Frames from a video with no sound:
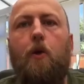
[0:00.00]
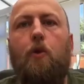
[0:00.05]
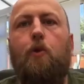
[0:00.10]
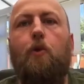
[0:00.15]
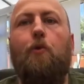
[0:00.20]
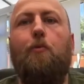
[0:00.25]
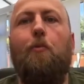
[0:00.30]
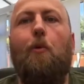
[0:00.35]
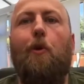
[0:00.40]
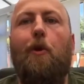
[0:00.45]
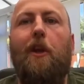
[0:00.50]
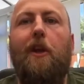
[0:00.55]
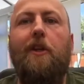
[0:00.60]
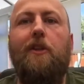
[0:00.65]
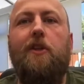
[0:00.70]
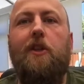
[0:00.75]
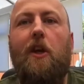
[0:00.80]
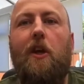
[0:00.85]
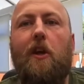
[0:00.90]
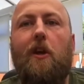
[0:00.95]
Good Morning
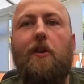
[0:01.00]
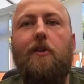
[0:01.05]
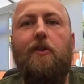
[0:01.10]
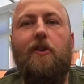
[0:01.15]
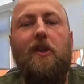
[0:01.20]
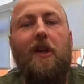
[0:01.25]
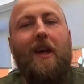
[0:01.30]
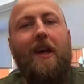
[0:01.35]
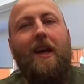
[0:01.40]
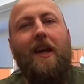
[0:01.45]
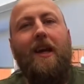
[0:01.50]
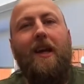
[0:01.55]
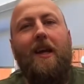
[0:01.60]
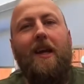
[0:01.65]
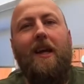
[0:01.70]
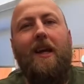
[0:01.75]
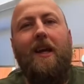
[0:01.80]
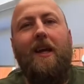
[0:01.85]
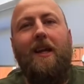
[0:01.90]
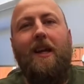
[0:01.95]
Church.
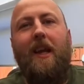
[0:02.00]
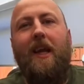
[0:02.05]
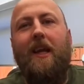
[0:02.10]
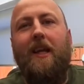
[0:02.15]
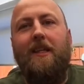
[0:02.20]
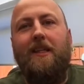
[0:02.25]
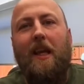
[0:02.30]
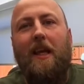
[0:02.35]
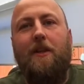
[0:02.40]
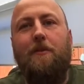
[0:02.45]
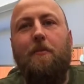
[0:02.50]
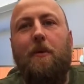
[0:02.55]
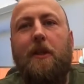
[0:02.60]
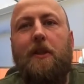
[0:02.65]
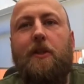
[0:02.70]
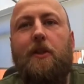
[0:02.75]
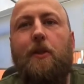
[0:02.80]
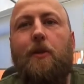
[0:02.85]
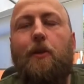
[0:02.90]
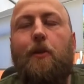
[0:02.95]
Nick has asked me
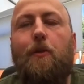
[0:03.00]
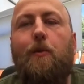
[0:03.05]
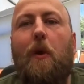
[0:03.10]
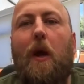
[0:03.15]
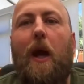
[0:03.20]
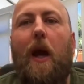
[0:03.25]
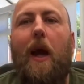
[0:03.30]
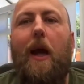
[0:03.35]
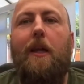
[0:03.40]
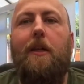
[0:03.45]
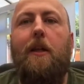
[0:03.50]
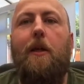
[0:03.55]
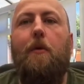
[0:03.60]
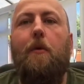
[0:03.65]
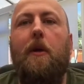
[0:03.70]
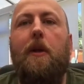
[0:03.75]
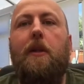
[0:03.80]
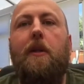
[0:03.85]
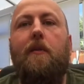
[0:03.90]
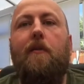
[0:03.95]
to
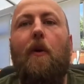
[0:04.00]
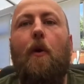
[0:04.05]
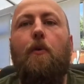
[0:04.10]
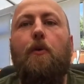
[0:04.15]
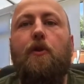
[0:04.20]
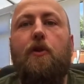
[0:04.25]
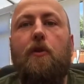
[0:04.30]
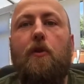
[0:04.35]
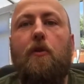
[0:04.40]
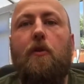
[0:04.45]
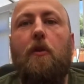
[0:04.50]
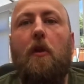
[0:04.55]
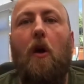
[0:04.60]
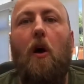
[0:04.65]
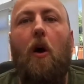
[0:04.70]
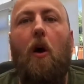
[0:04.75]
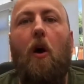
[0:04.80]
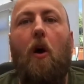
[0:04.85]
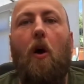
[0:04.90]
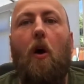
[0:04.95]
do a devotional
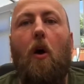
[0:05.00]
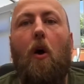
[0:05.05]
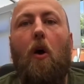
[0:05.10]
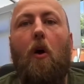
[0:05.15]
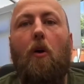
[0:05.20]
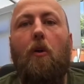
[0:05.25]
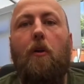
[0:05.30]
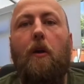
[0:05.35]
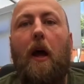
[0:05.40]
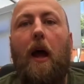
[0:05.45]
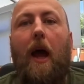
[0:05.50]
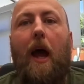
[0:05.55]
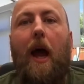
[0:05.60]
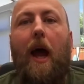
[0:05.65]
on